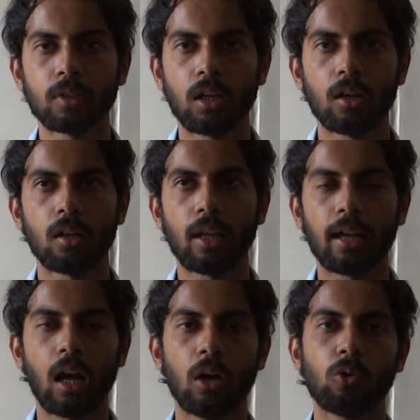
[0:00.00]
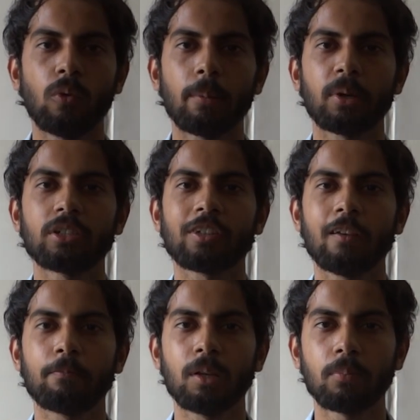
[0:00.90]
like how do I
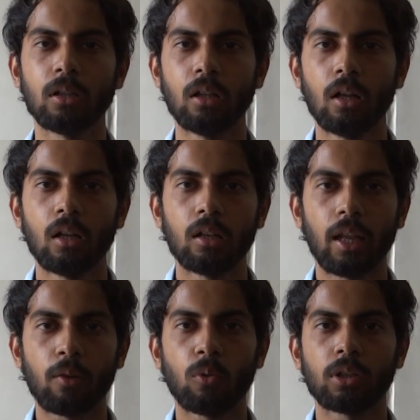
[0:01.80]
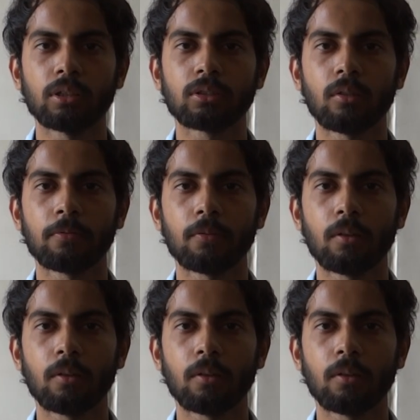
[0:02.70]
perceive people? Like what is the